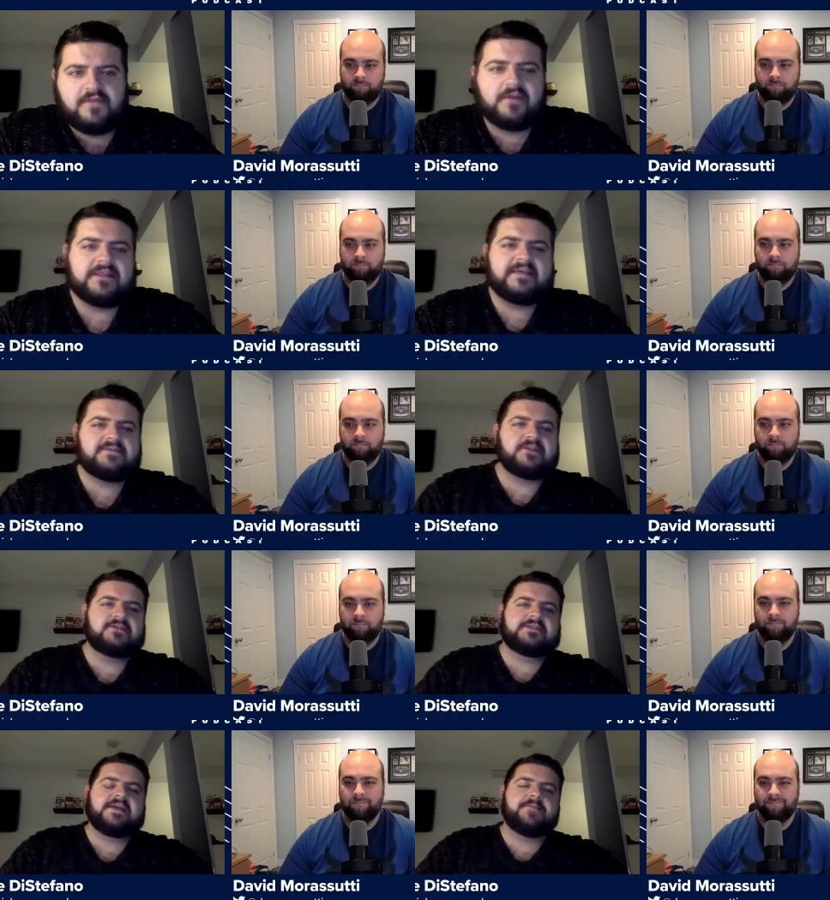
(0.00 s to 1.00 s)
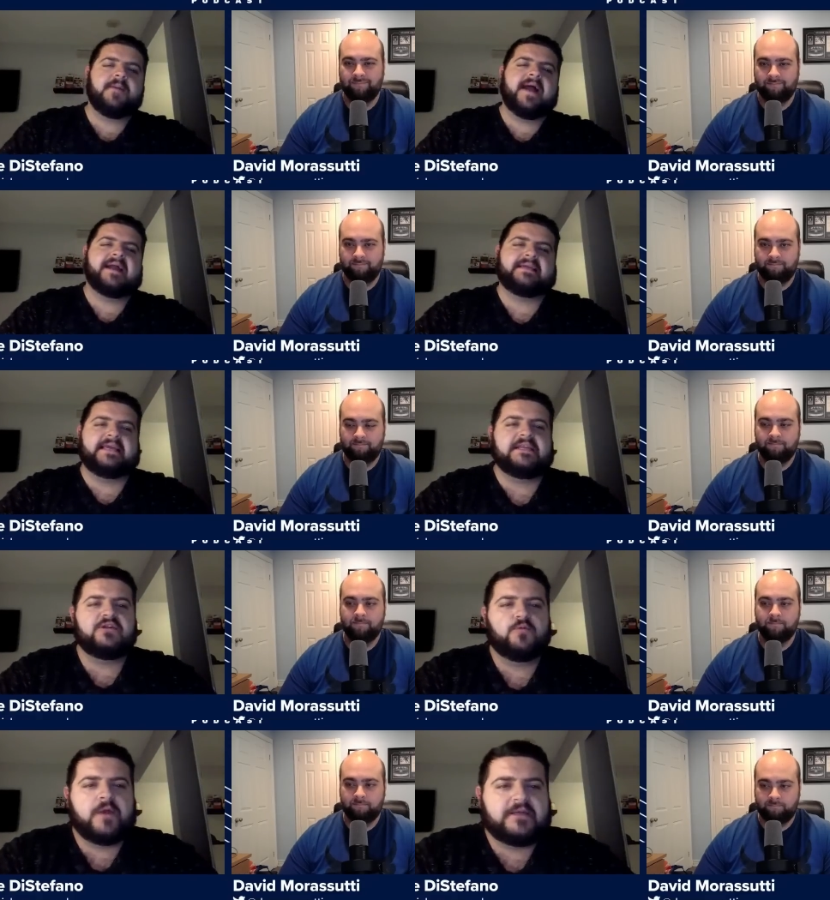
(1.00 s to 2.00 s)
Speaker 1: The Leafs look to get back
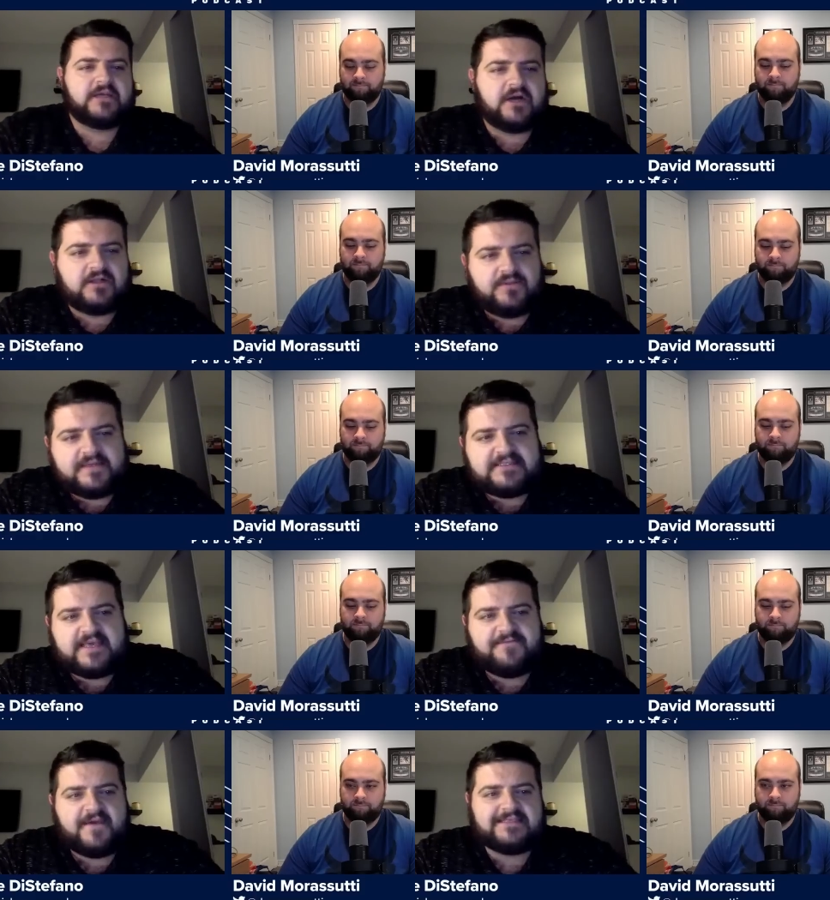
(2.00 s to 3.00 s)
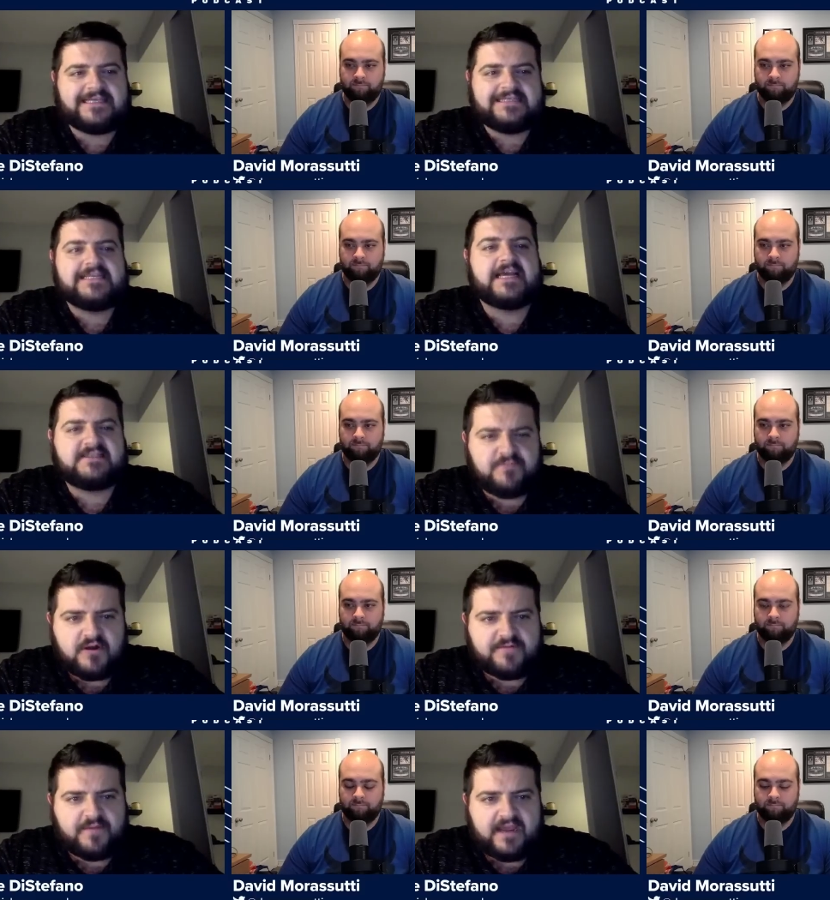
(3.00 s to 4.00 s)
into the win column as they face a
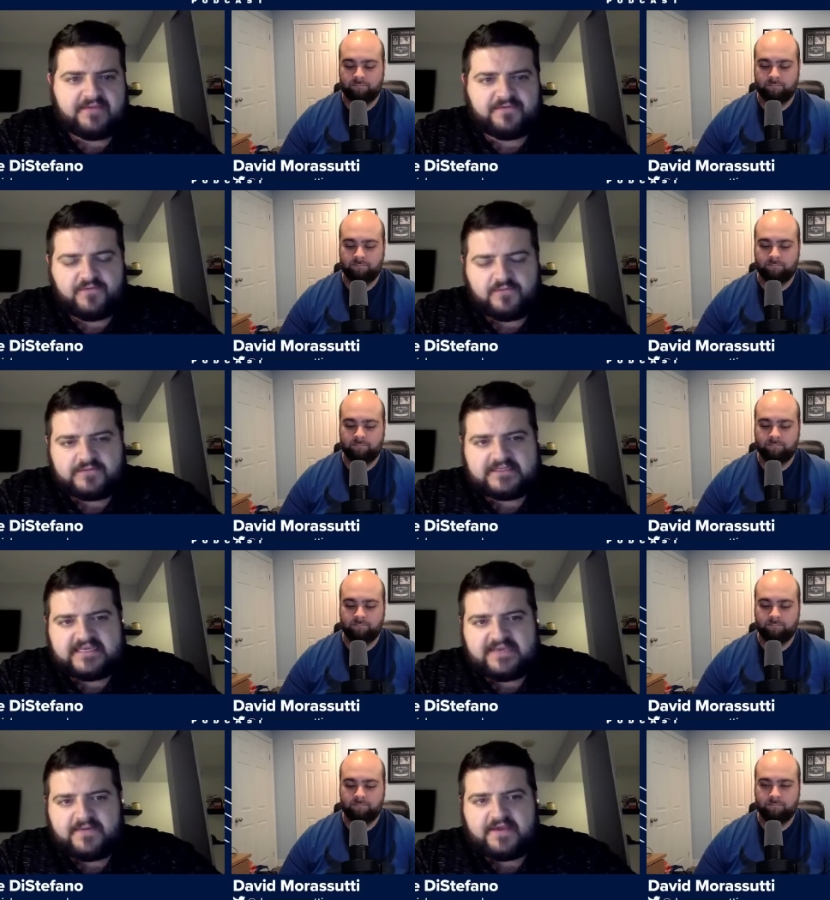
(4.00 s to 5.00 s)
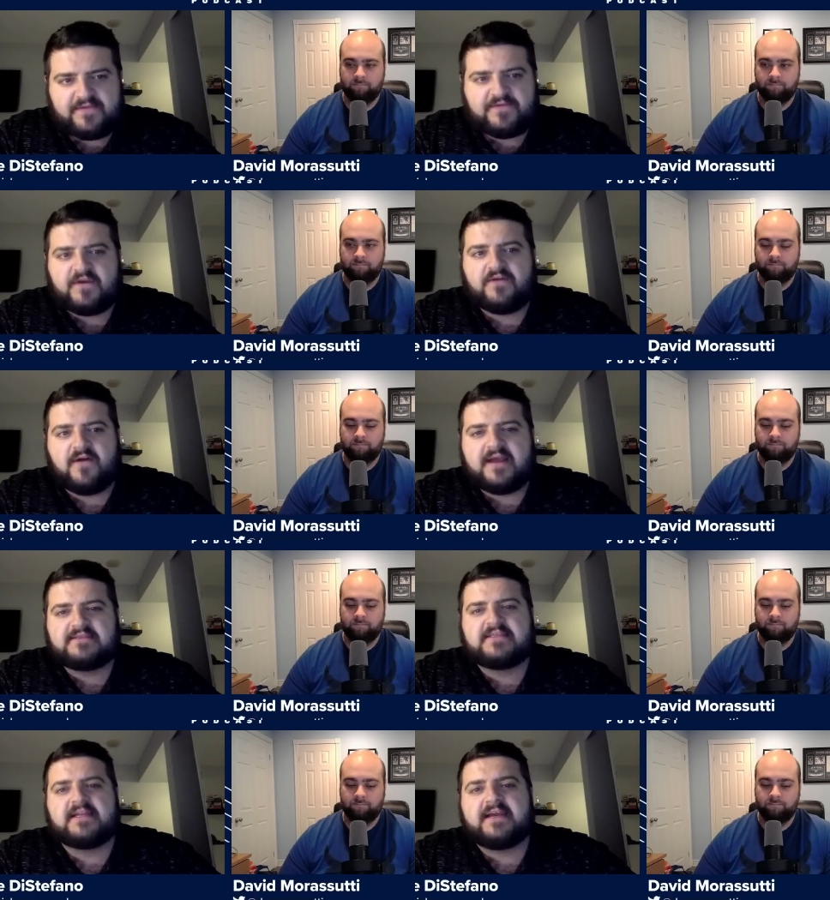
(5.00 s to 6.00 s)
desperate Panthers team in
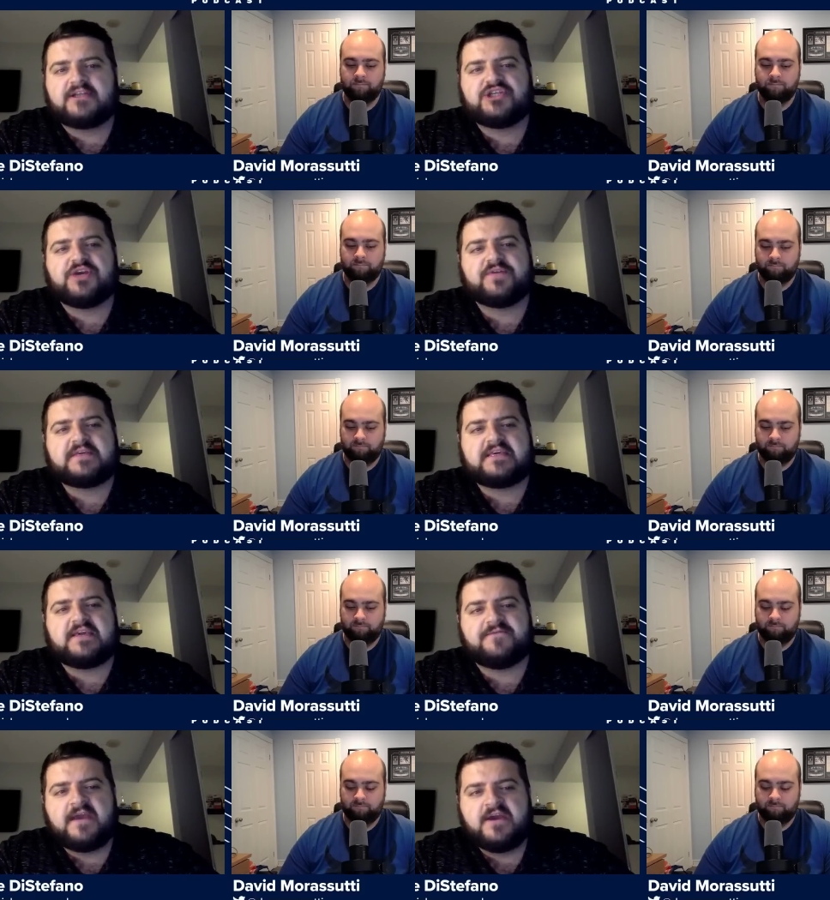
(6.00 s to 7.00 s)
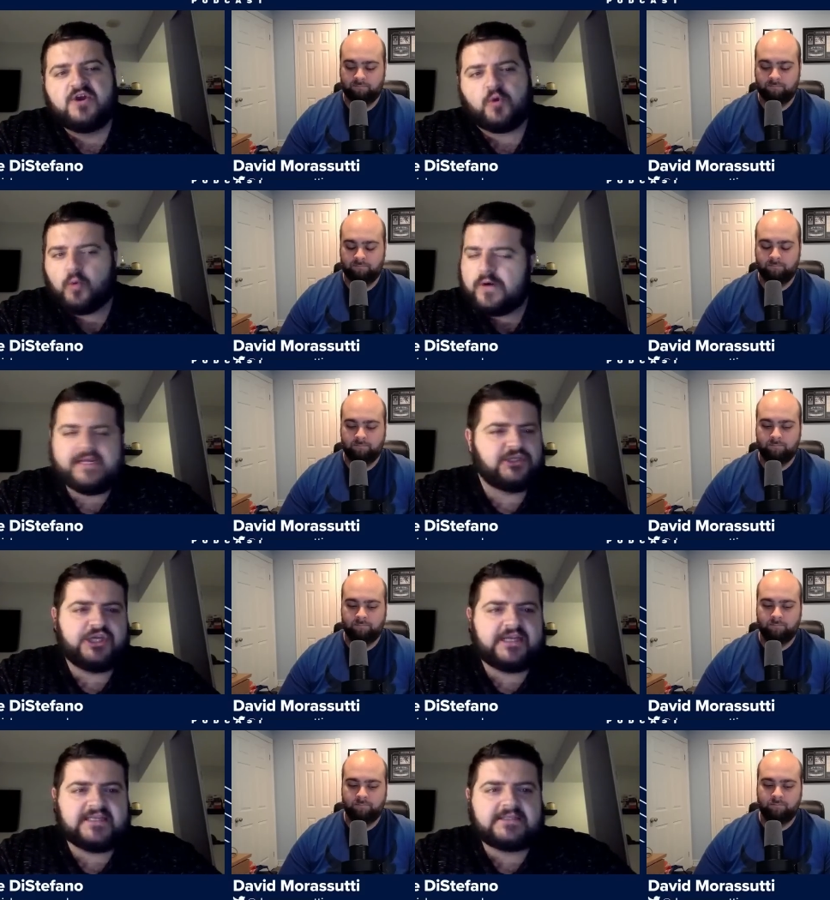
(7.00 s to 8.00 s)
Sunrise tonight. Sheldon Keefe
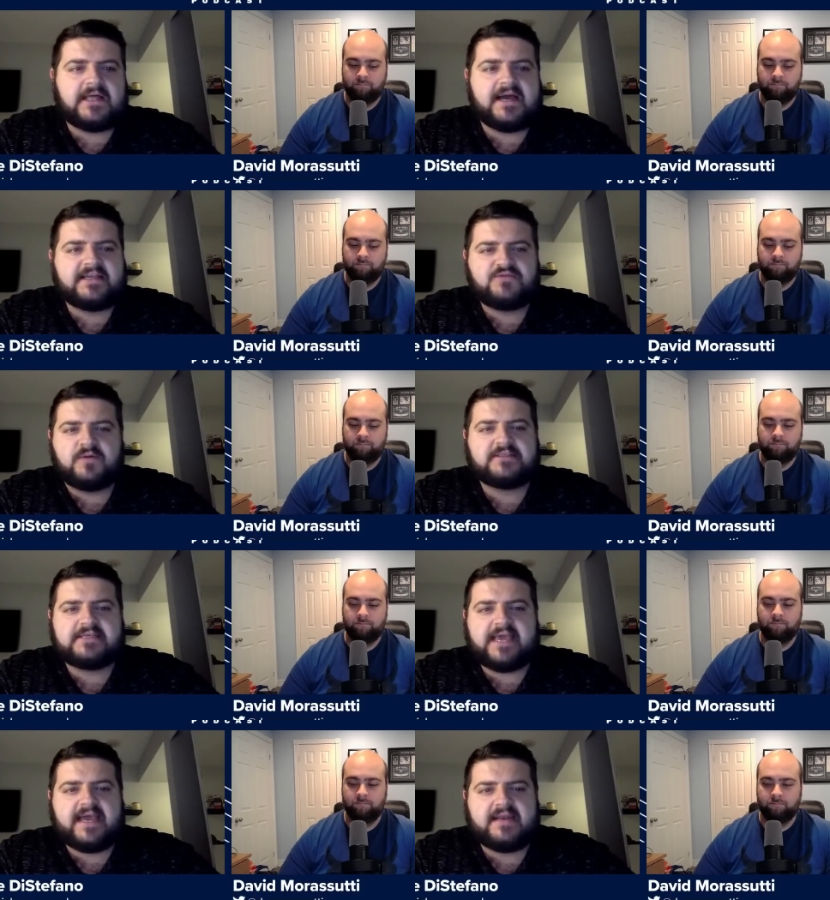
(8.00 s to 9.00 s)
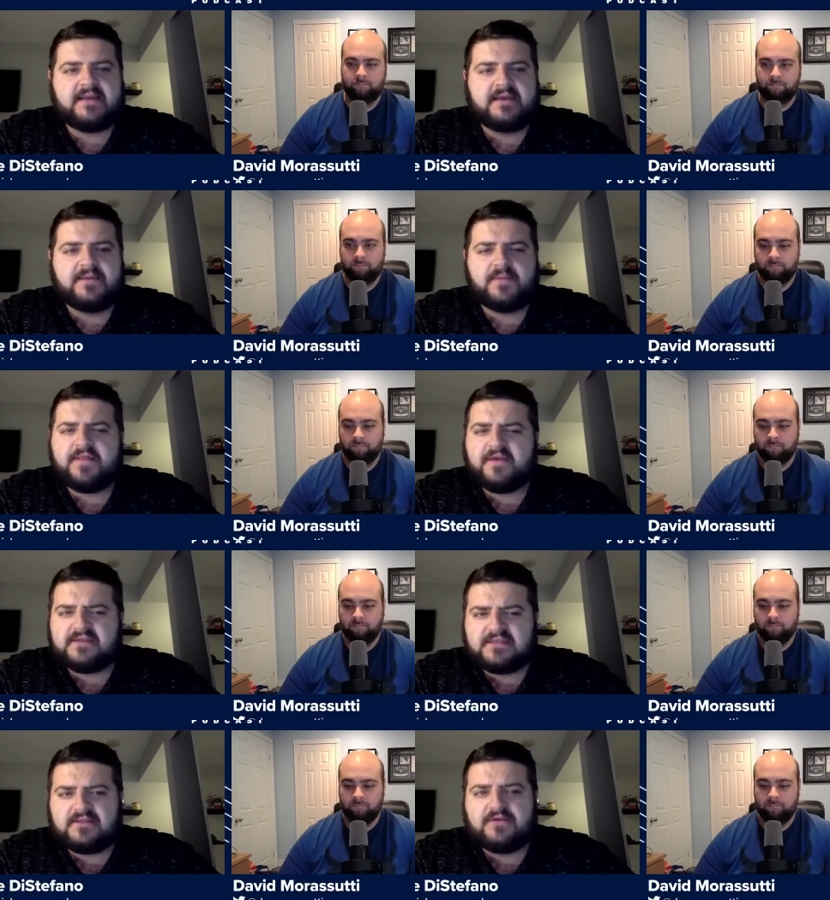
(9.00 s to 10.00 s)
rejigging his lines once again, but I
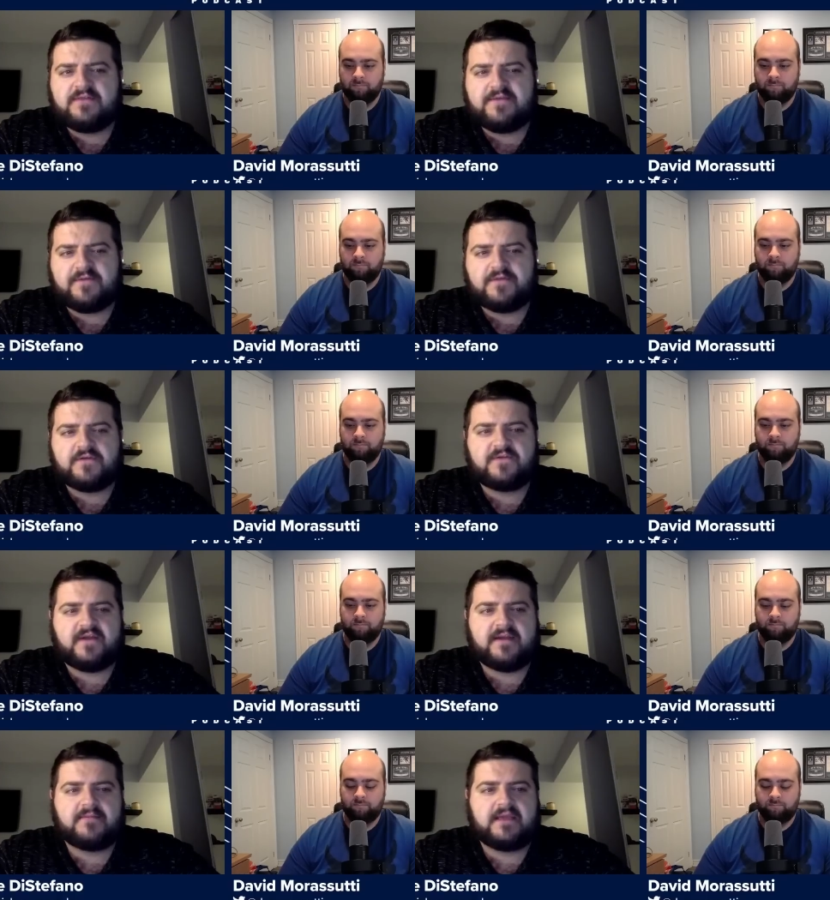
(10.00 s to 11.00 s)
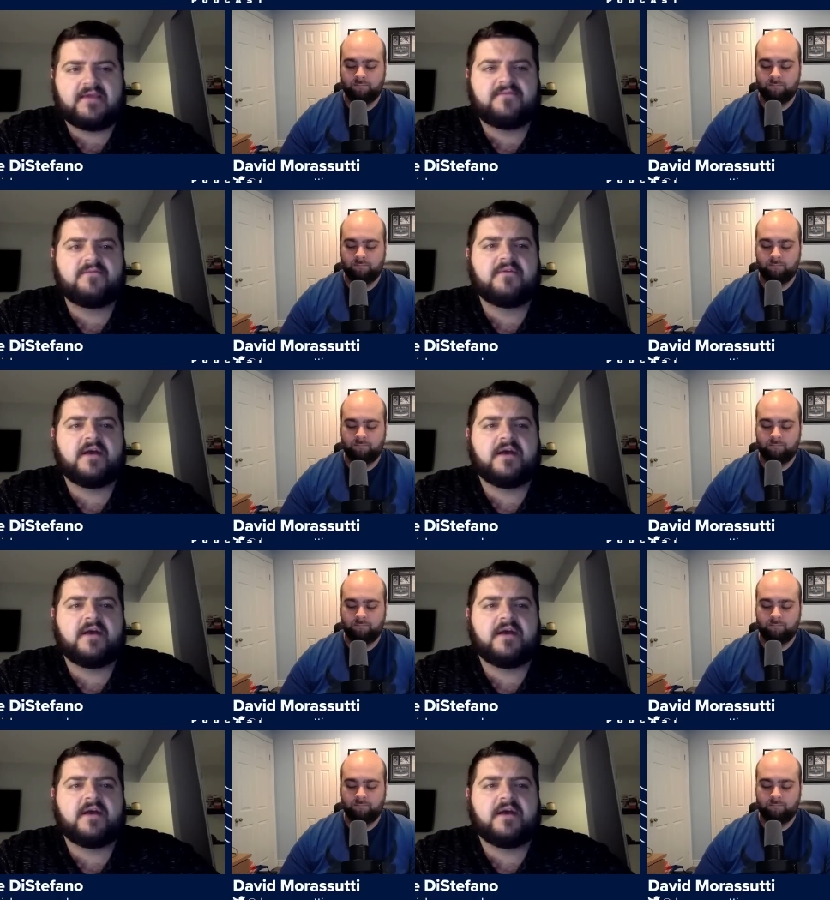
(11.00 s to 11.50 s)
think it's a little different this time, Dave.